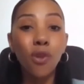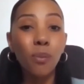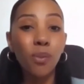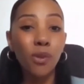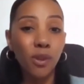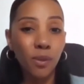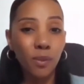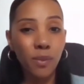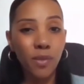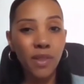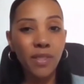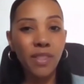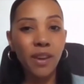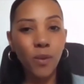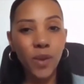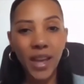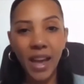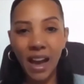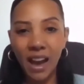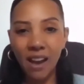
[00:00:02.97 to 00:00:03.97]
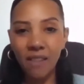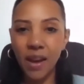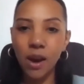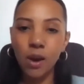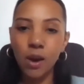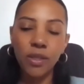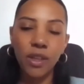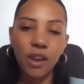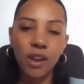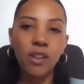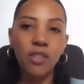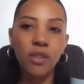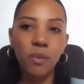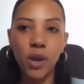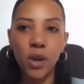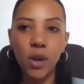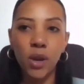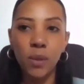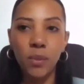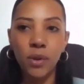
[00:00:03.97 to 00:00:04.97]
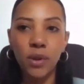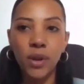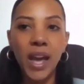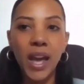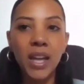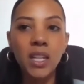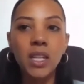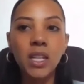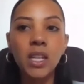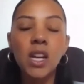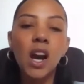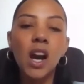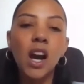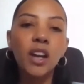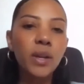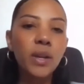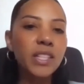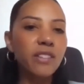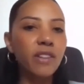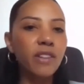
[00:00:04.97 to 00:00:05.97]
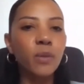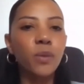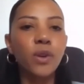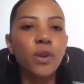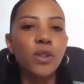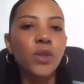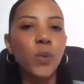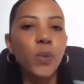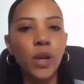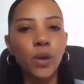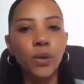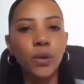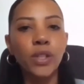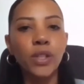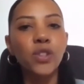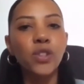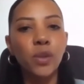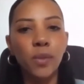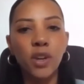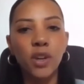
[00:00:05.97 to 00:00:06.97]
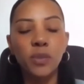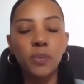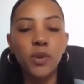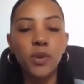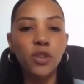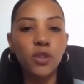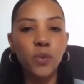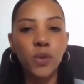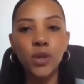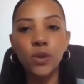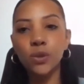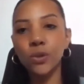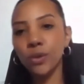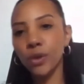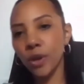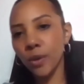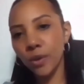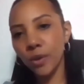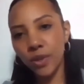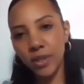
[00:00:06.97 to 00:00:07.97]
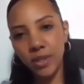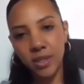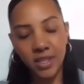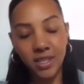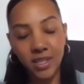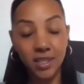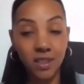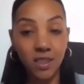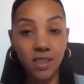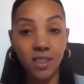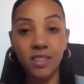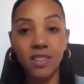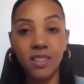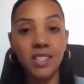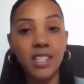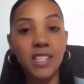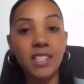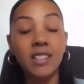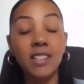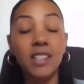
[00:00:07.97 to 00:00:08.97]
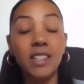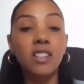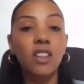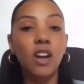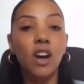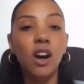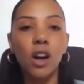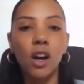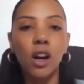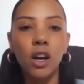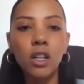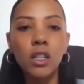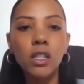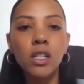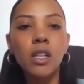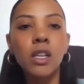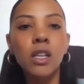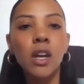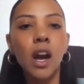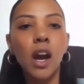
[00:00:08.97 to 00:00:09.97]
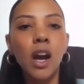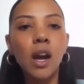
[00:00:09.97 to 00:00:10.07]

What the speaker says: problem that we have out there at the moment. And I don't necessarily want to dwell on it too much because we all know what the statistics are.